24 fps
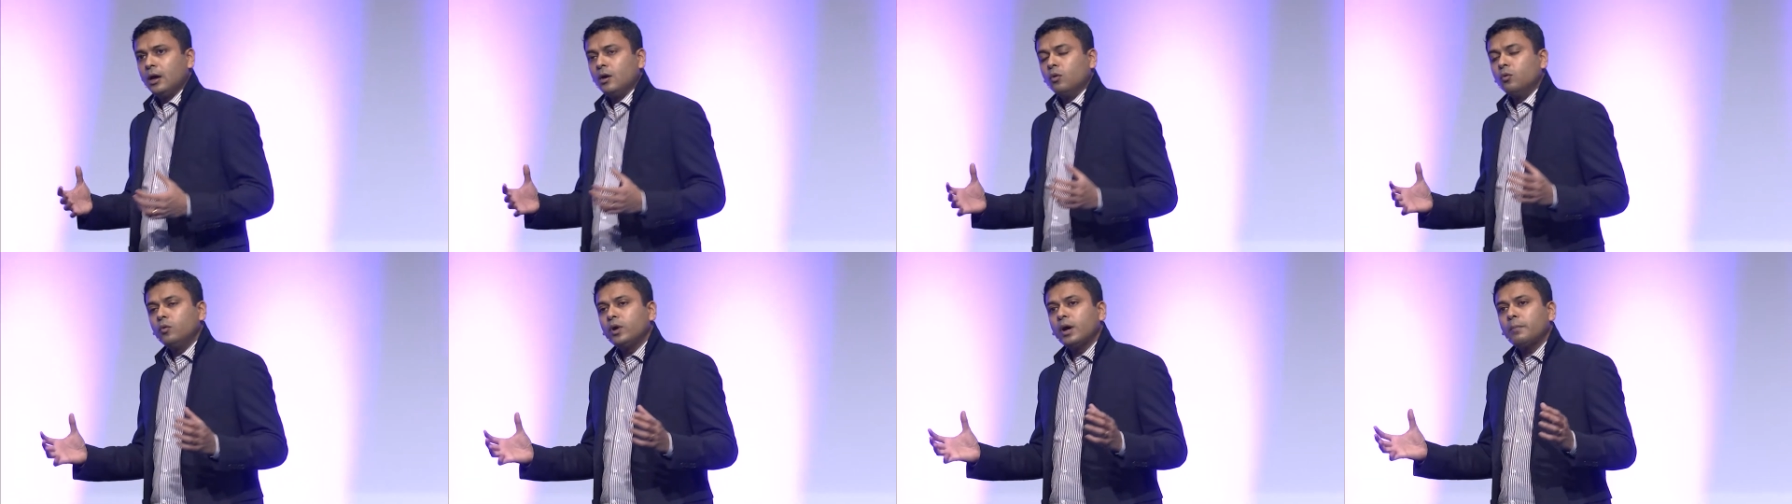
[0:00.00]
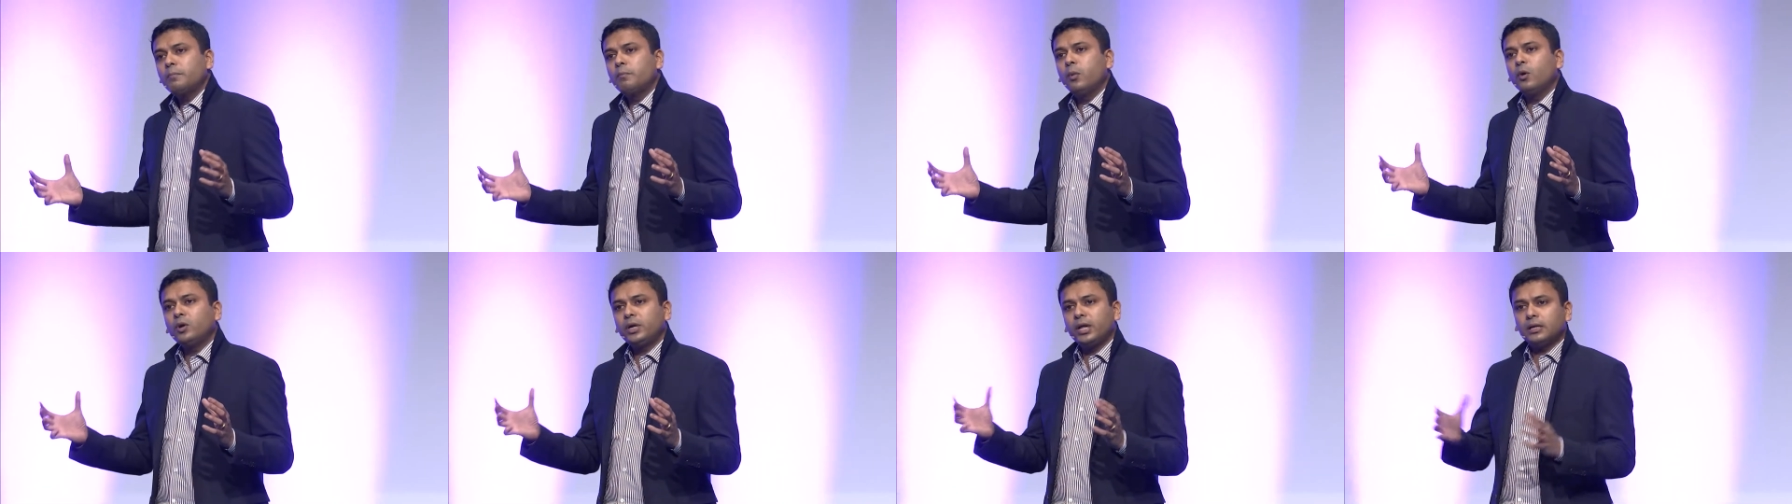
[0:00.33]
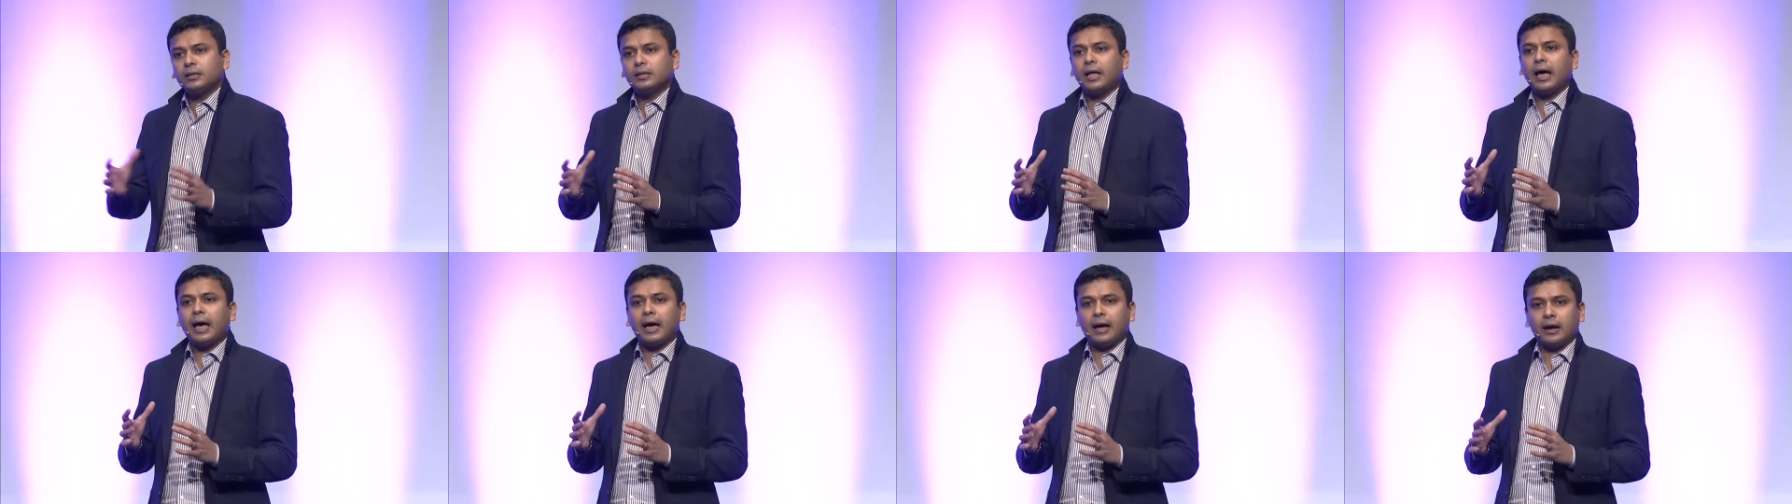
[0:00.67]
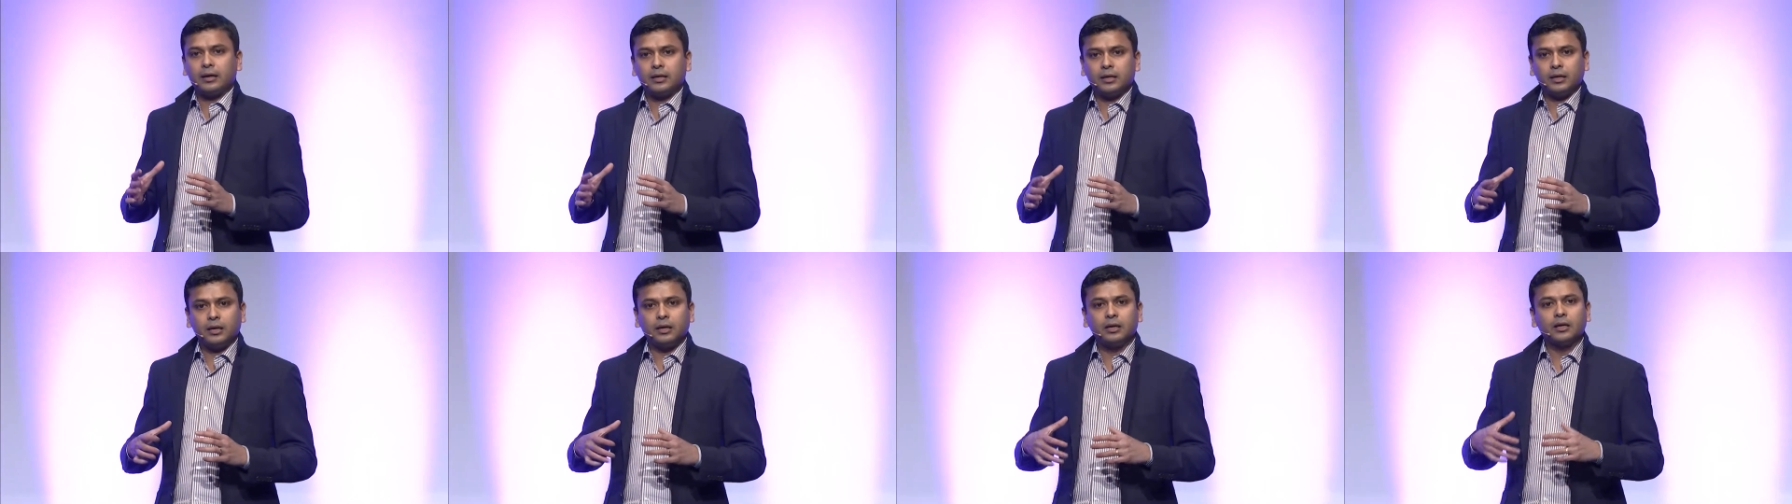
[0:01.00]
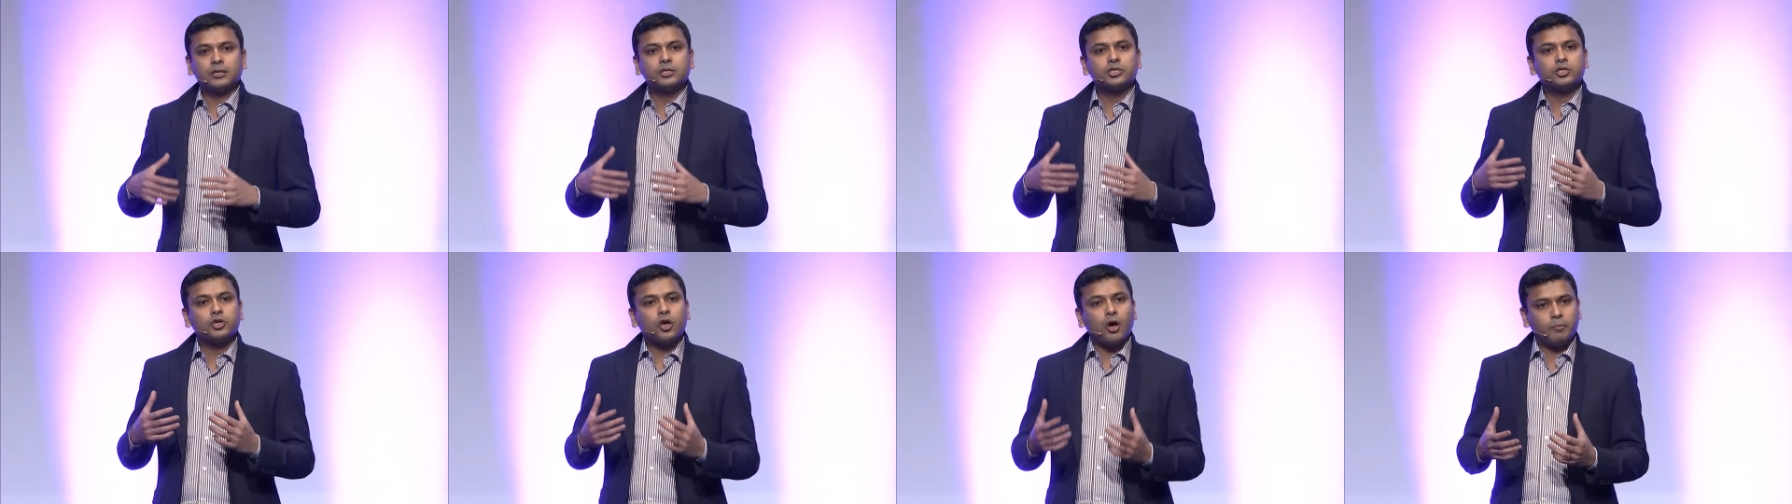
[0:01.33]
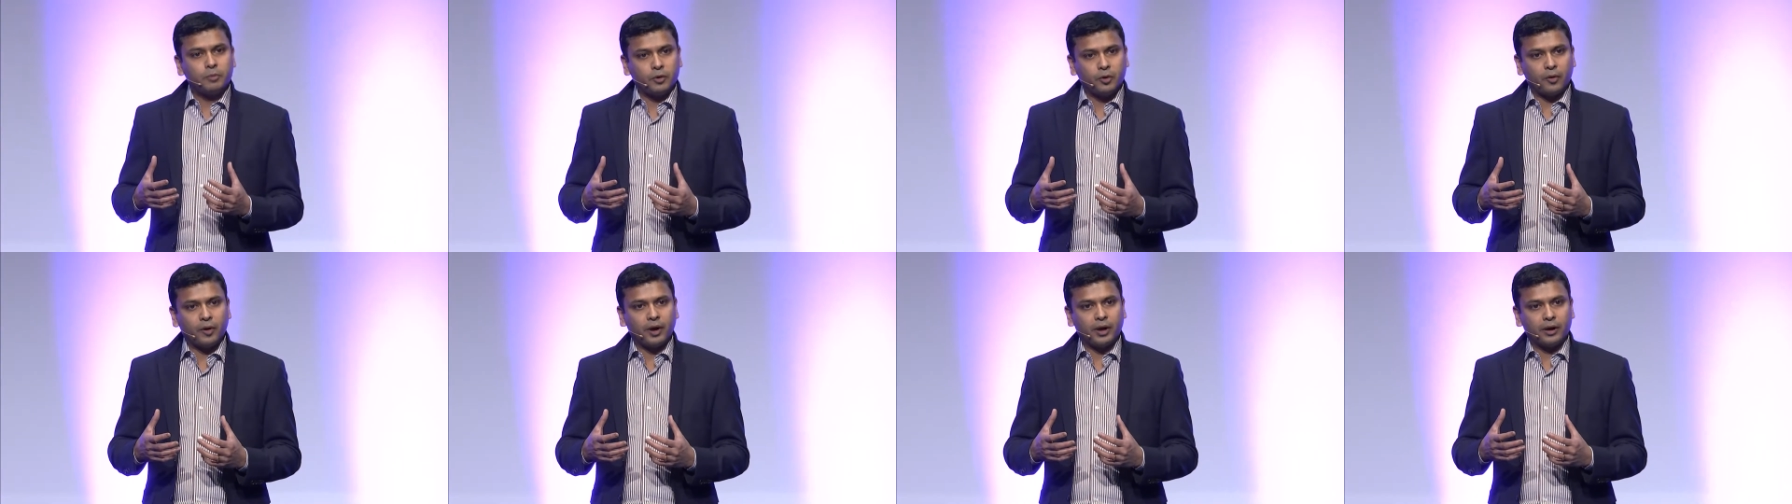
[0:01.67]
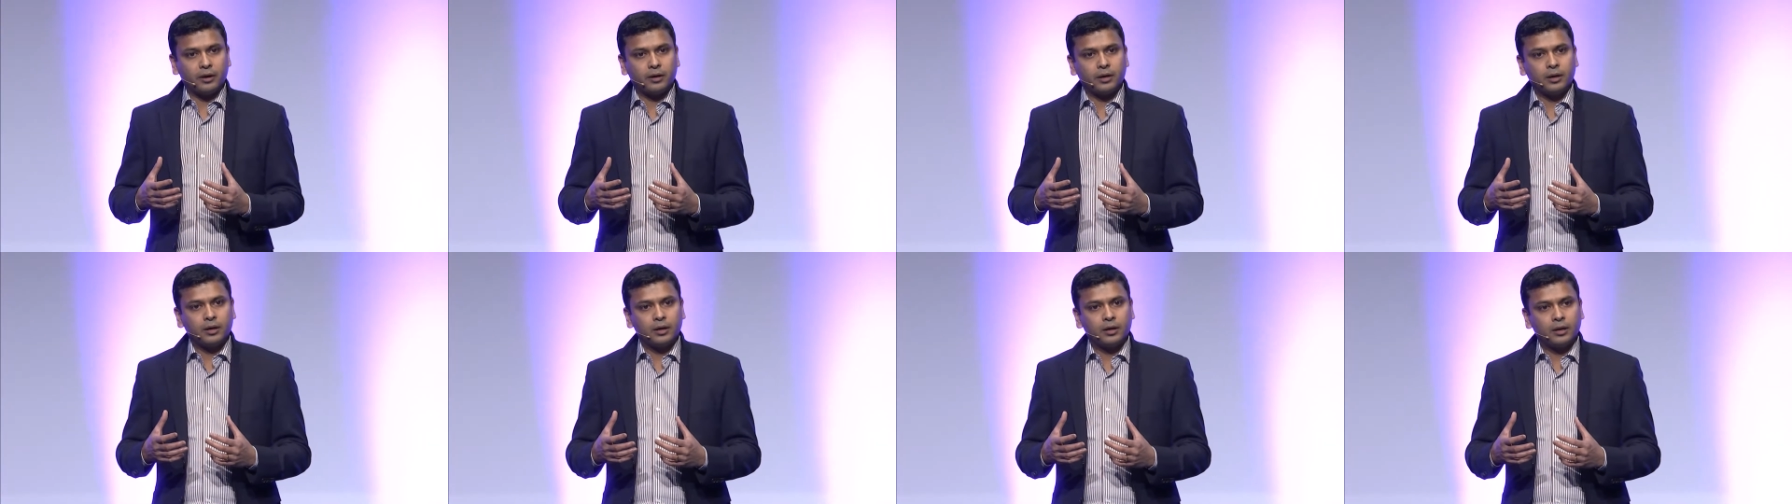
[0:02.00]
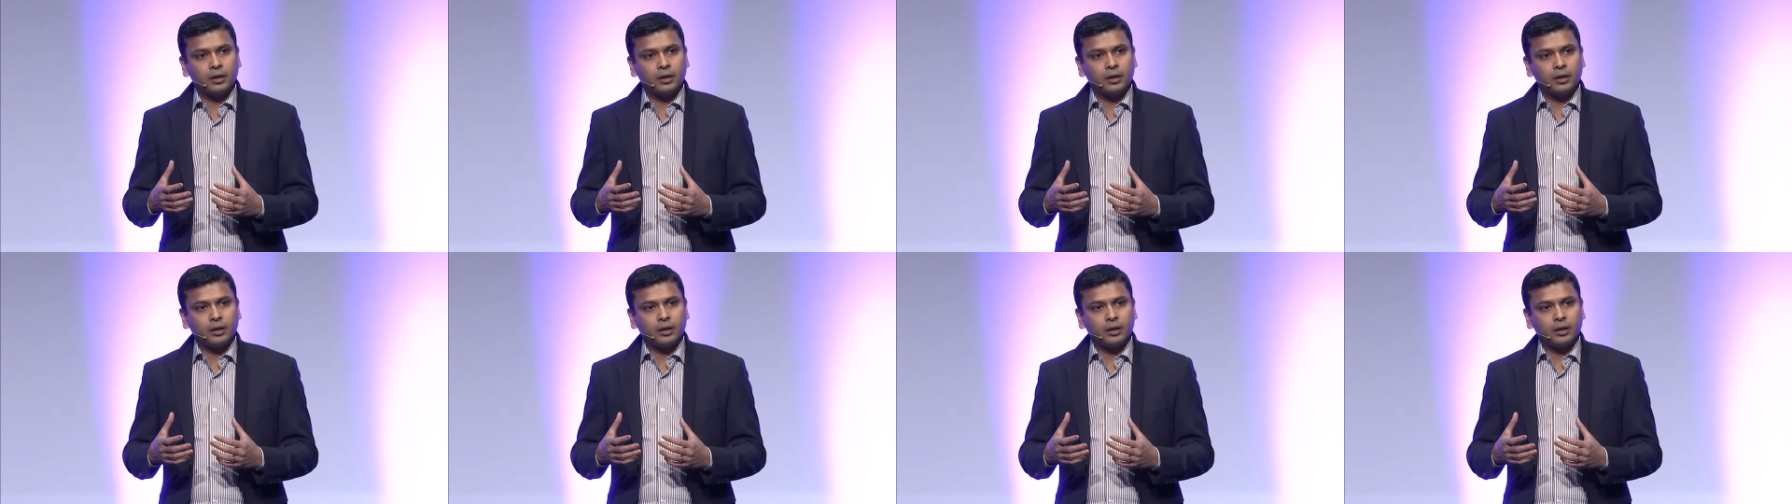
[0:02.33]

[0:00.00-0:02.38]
We are putting that in a software,